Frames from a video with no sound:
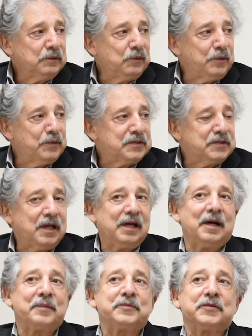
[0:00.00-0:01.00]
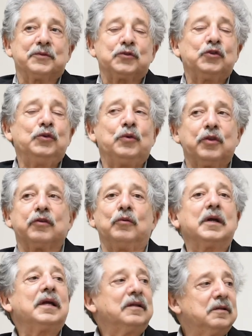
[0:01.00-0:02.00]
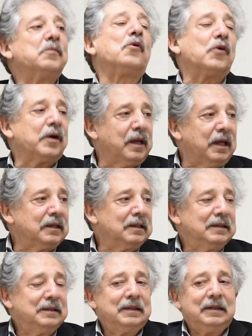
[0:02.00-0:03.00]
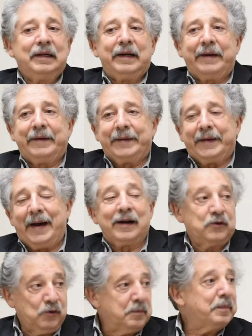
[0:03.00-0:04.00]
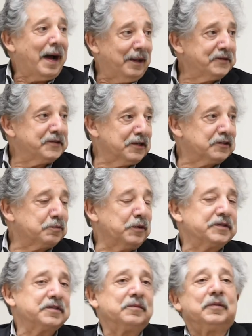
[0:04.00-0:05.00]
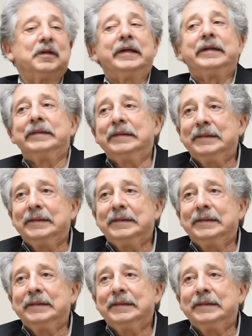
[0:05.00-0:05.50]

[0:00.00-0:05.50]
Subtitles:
We would stay up till 2, 3 in the morning, arguing politics principally,